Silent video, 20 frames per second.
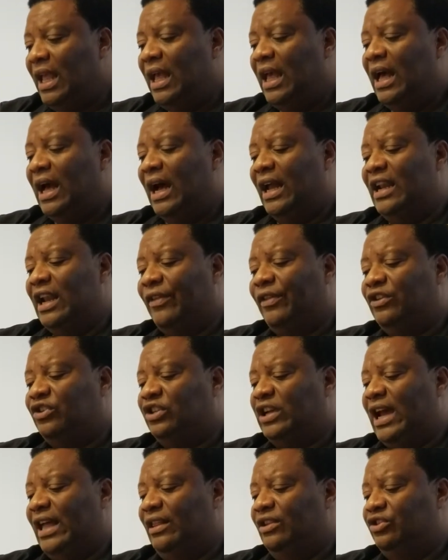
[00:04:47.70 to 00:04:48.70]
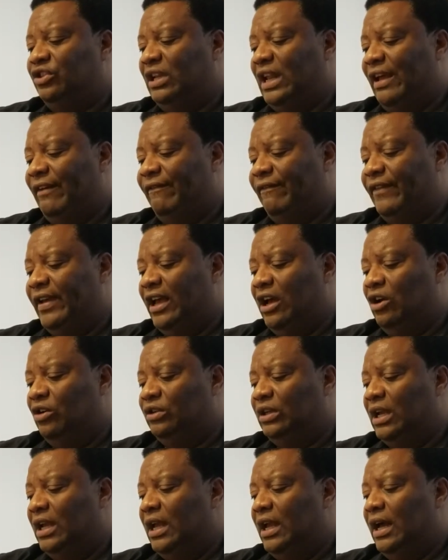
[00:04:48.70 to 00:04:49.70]
Another challenge that I
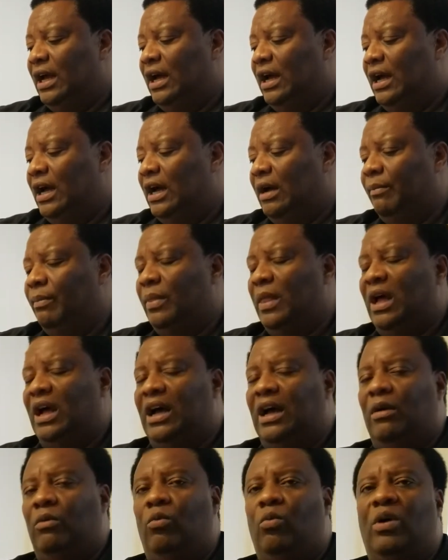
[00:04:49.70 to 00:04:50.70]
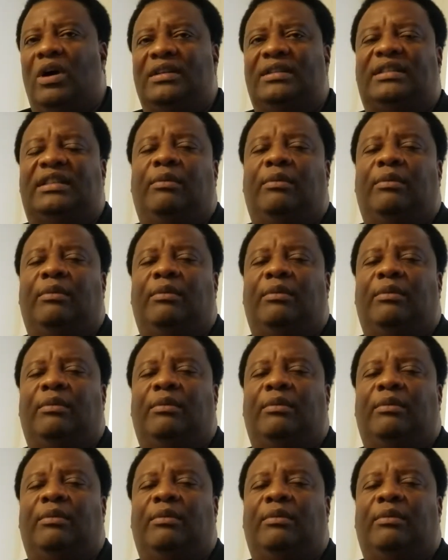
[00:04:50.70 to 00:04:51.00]
felt was